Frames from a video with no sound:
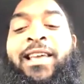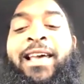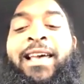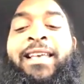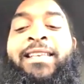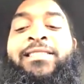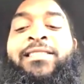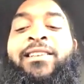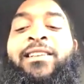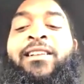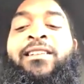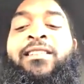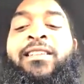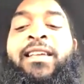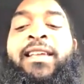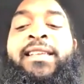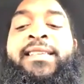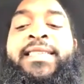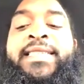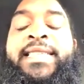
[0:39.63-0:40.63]
has a
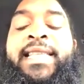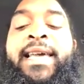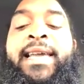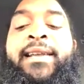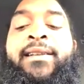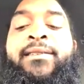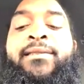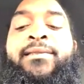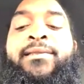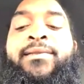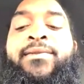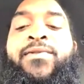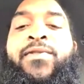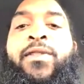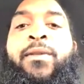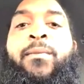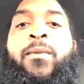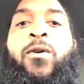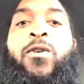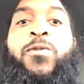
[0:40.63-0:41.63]
clean slate for
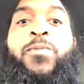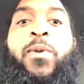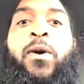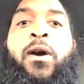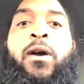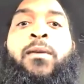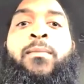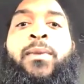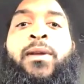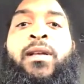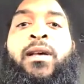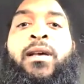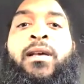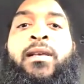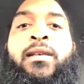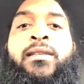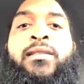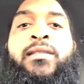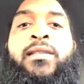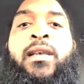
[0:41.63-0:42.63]
the most part
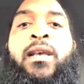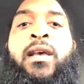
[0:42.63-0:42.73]
because